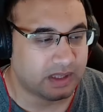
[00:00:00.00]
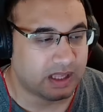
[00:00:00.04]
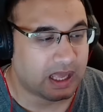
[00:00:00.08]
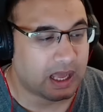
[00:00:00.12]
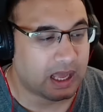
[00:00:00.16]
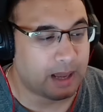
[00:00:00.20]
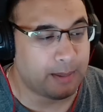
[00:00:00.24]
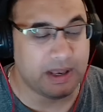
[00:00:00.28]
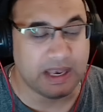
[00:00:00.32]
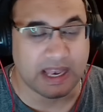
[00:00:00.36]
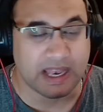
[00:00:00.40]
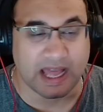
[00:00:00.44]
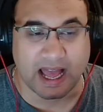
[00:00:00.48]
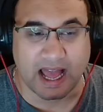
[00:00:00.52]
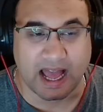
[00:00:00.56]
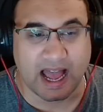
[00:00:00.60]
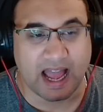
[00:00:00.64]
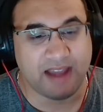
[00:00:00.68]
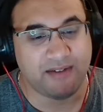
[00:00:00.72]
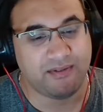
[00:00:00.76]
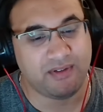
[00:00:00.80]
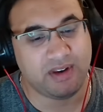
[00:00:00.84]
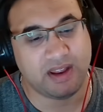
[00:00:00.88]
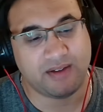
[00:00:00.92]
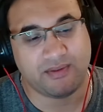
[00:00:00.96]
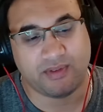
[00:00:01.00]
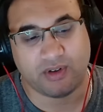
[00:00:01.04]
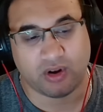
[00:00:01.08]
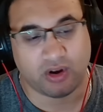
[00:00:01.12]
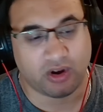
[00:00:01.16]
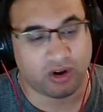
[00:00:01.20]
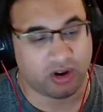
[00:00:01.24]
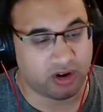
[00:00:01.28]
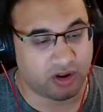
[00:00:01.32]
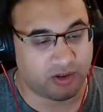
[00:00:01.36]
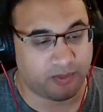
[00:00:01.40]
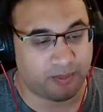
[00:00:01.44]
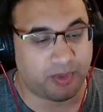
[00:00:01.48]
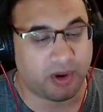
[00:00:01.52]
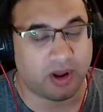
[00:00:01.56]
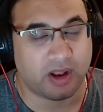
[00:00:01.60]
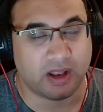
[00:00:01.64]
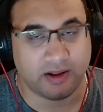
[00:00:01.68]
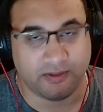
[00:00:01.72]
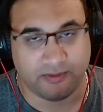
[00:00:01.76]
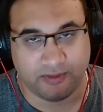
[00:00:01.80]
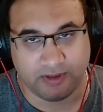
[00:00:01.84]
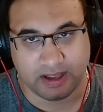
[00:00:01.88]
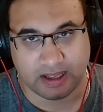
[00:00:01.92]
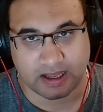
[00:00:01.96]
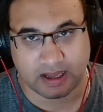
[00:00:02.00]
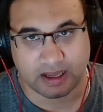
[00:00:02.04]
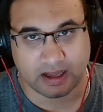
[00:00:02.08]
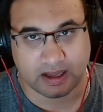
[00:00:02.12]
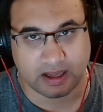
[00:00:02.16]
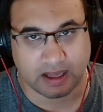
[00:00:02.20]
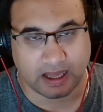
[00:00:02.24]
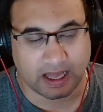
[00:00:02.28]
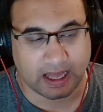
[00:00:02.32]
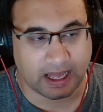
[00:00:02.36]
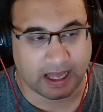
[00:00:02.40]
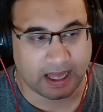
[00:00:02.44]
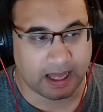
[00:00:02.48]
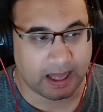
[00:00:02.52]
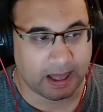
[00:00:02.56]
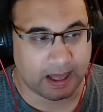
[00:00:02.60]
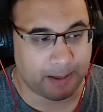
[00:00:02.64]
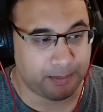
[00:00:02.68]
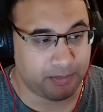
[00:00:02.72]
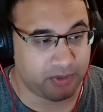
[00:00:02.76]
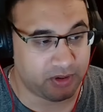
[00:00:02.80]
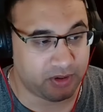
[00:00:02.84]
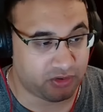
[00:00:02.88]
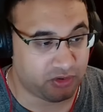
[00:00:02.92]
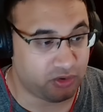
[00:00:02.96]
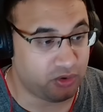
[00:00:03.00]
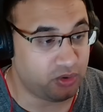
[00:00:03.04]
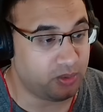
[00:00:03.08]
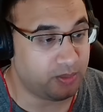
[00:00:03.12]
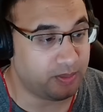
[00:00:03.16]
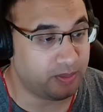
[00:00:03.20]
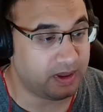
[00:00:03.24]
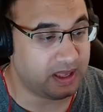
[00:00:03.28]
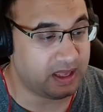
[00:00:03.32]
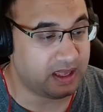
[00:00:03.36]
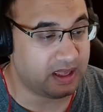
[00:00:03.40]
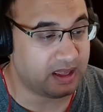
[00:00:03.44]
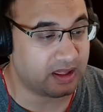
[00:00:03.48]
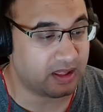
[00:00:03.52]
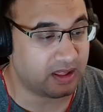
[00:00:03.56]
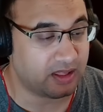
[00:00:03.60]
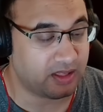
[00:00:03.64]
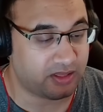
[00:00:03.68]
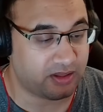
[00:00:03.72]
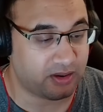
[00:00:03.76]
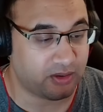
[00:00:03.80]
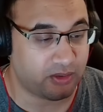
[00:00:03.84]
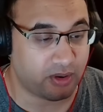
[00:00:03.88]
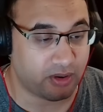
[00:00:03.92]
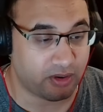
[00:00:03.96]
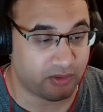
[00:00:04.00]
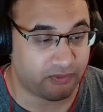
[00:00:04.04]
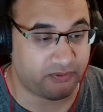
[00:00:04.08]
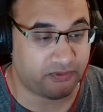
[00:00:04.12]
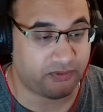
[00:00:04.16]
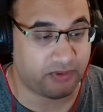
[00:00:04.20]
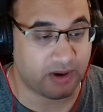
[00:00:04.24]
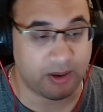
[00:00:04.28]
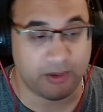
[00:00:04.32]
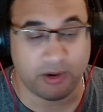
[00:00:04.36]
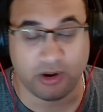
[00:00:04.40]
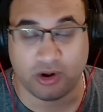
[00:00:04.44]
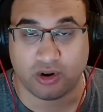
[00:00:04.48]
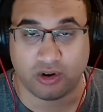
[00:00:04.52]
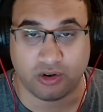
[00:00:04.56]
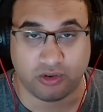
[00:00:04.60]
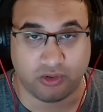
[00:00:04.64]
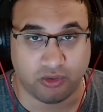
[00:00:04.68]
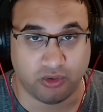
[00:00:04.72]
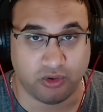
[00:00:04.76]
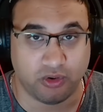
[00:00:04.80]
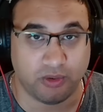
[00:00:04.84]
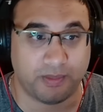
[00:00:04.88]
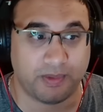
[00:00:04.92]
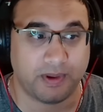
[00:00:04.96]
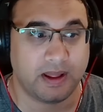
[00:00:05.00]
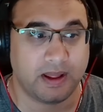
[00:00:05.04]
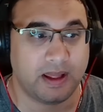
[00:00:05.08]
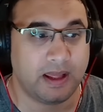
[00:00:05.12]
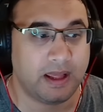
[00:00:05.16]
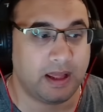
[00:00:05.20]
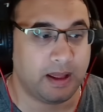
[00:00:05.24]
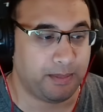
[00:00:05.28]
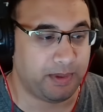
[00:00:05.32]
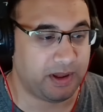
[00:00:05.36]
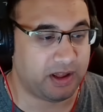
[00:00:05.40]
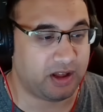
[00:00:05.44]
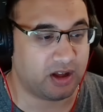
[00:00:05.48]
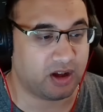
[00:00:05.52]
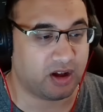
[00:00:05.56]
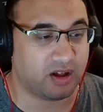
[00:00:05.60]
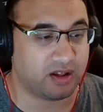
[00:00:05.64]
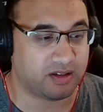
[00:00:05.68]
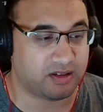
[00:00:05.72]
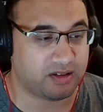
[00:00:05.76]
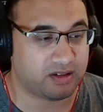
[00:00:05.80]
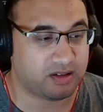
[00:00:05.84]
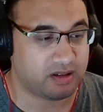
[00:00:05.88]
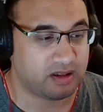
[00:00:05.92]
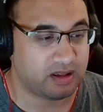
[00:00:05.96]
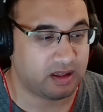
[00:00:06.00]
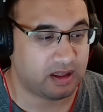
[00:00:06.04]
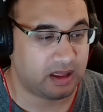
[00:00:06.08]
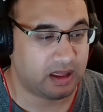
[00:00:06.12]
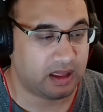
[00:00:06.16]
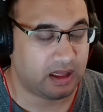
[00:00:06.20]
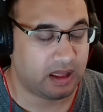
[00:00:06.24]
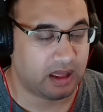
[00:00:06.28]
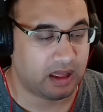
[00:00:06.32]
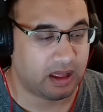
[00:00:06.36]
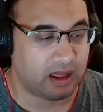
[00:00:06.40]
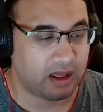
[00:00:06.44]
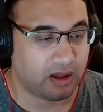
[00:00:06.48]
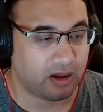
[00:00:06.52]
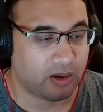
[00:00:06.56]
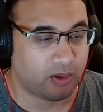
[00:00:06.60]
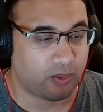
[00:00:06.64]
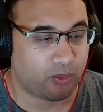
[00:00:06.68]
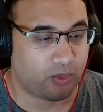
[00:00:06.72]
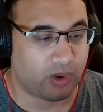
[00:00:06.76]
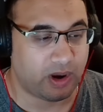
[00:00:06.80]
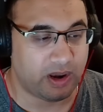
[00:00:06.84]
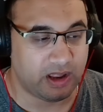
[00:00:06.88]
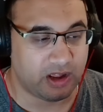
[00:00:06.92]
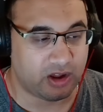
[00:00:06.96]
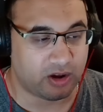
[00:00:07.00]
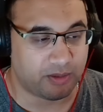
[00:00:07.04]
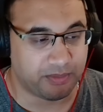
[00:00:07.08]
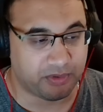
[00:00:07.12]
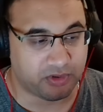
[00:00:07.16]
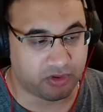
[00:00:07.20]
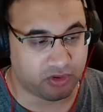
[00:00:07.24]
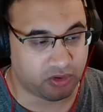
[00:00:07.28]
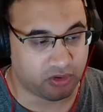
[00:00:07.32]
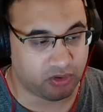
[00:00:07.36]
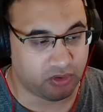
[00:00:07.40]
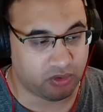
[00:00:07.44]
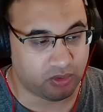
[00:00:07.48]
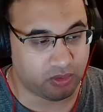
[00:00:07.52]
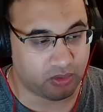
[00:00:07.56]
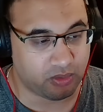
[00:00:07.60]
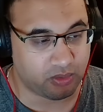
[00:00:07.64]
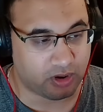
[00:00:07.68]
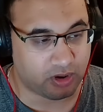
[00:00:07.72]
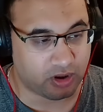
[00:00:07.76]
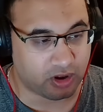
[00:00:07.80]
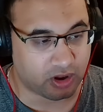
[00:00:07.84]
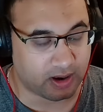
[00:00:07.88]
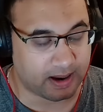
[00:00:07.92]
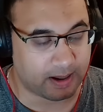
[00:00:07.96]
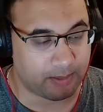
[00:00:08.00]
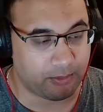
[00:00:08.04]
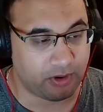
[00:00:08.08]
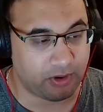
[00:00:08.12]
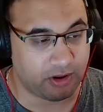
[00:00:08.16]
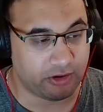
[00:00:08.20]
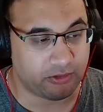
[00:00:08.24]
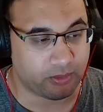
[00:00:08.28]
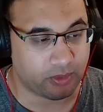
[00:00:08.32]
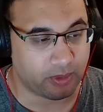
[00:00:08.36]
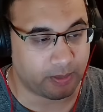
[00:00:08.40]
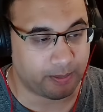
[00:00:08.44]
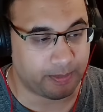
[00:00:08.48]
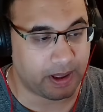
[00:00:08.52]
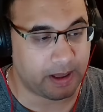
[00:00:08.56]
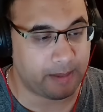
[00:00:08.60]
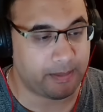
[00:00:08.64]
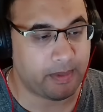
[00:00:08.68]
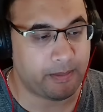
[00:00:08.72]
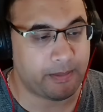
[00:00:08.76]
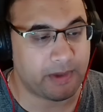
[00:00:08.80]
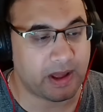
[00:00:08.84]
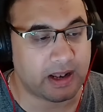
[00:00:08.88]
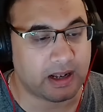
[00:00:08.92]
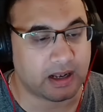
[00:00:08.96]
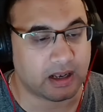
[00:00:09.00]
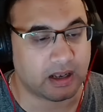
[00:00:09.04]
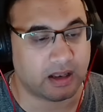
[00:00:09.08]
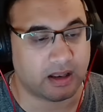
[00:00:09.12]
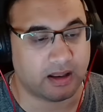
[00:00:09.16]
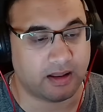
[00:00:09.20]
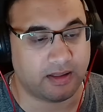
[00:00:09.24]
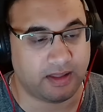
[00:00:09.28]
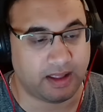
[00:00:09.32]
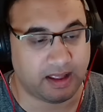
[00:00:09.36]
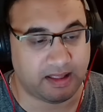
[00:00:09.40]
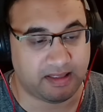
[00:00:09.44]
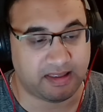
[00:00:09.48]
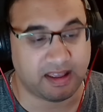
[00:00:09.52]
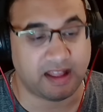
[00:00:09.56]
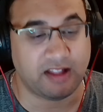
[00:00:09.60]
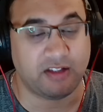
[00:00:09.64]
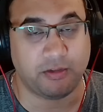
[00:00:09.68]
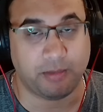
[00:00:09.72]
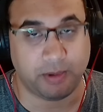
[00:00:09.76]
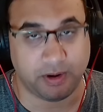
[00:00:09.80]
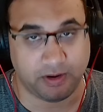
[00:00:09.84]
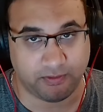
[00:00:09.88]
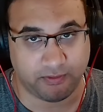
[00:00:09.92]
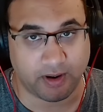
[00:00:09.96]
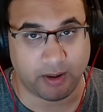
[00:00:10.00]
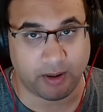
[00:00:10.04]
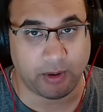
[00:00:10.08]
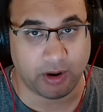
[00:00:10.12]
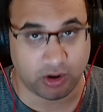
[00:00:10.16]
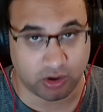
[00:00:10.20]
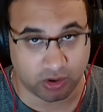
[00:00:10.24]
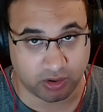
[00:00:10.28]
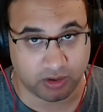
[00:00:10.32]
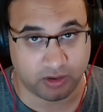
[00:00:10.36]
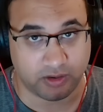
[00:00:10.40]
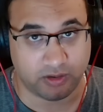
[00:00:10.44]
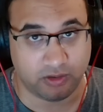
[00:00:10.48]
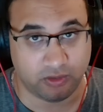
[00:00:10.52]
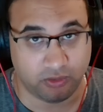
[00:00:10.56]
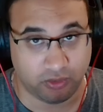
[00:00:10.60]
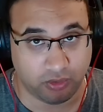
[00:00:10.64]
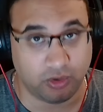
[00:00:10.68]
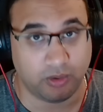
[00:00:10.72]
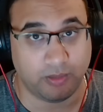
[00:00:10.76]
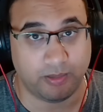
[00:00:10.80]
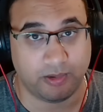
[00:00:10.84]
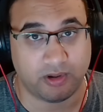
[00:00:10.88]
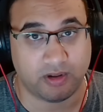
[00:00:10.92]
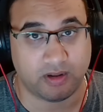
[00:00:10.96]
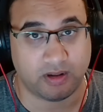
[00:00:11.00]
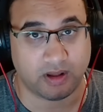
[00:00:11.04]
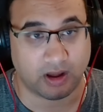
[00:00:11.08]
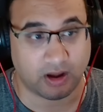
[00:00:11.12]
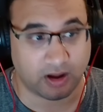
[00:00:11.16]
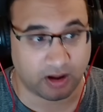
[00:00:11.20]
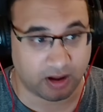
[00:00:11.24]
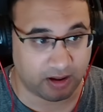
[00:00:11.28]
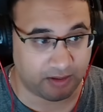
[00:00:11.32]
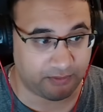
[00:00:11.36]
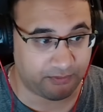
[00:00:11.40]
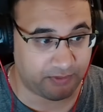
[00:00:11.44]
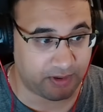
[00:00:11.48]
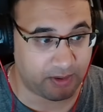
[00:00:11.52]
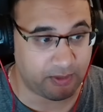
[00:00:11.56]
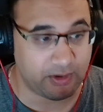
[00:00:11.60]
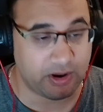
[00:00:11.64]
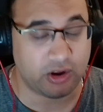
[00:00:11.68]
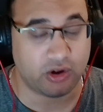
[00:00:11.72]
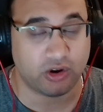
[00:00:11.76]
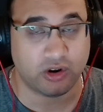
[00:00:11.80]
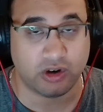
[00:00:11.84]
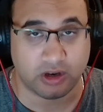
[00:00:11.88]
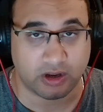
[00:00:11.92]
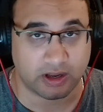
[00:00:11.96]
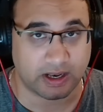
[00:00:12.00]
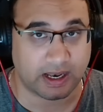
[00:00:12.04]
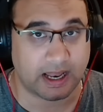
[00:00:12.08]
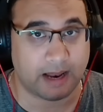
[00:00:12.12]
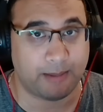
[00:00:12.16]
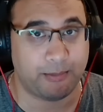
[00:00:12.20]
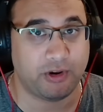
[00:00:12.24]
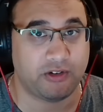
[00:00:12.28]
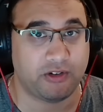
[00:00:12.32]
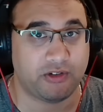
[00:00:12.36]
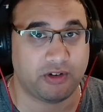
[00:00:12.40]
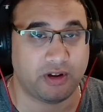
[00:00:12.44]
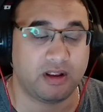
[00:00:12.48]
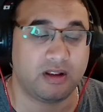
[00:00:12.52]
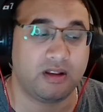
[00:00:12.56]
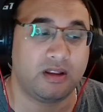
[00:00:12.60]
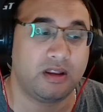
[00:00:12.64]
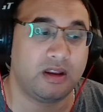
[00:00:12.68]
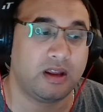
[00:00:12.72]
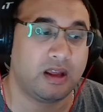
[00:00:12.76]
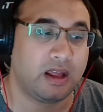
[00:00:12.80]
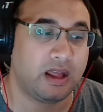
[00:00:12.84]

I mean, I've never heard of Polyphia. I'm assuming they're a very good group because when it comes to collaboration with Baby Metal, they tend to be very good groups, uh, very good collaboration.